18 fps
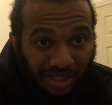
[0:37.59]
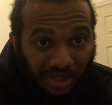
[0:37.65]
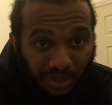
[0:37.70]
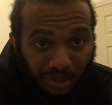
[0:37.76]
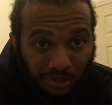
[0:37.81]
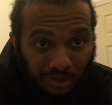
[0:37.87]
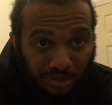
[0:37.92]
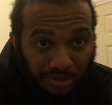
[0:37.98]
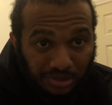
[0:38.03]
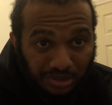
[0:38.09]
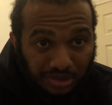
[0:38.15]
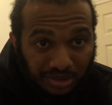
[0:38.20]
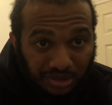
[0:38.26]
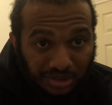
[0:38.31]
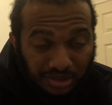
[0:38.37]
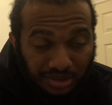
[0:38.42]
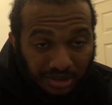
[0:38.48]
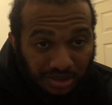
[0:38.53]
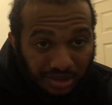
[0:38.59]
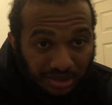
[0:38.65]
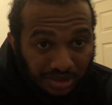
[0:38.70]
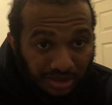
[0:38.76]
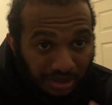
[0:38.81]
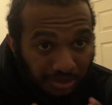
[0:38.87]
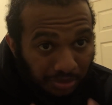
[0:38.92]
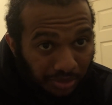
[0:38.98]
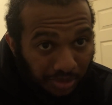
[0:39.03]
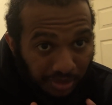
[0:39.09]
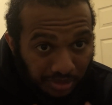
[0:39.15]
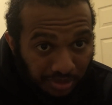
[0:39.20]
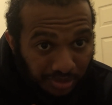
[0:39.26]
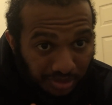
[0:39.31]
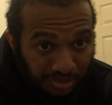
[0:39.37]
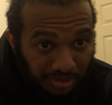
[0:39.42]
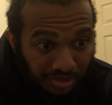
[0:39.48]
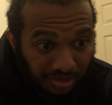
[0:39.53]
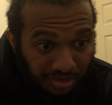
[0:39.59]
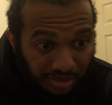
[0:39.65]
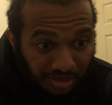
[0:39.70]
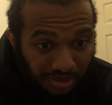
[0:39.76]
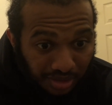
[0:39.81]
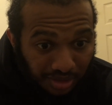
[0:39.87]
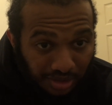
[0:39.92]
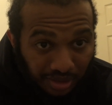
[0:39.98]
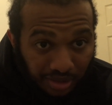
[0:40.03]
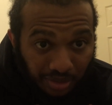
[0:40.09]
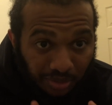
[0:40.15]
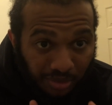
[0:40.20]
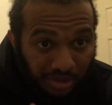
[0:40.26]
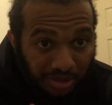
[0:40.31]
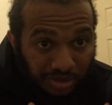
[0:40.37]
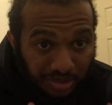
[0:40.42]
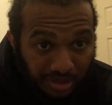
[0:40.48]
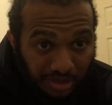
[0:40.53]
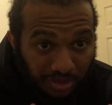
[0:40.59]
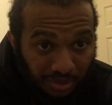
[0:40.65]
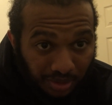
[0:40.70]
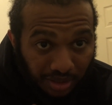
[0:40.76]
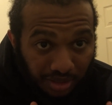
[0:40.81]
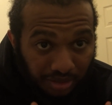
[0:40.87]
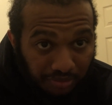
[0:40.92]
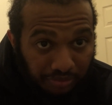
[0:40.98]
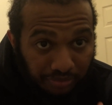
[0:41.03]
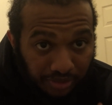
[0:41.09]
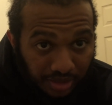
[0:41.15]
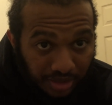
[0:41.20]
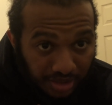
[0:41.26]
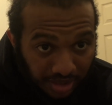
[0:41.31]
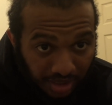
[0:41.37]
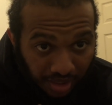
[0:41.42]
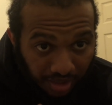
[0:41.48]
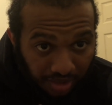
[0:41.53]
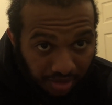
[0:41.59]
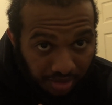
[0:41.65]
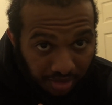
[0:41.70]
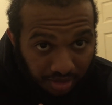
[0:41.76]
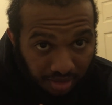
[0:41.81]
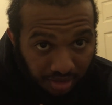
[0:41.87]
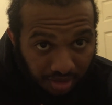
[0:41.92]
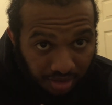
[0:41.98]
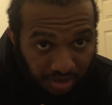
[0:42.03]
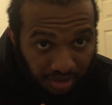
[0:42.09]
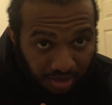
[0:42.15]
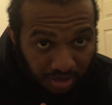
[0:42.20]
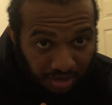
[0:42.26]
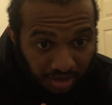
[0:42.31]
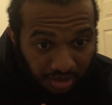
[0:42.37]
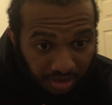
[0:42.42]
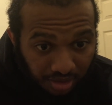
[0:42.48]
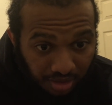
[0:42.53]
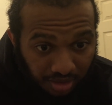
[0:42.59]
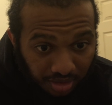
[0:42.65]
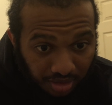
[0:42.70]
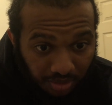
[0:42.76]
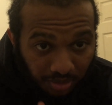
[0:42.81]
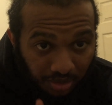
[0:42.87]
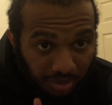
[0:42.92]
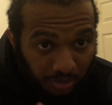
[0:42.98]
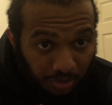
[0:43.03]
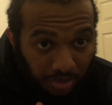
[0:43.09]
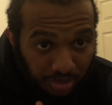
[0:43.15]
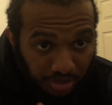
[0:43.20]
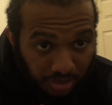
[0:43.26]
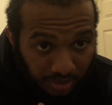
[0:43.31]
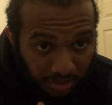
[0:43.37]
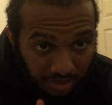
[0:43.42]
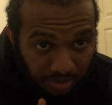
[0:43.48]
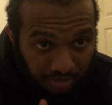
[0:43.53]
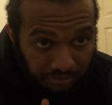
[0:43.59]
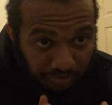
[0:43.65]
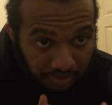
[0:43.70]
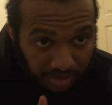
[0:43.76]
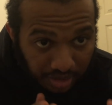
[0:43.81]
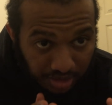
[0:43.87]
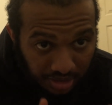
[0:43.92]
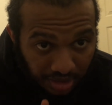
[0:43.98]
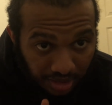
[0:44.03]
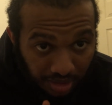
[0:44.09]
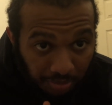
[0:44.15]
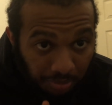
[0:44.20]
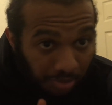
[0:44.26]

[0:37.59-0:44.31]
Cause them girls, they only see you at the finish line. They only want you at the finish line.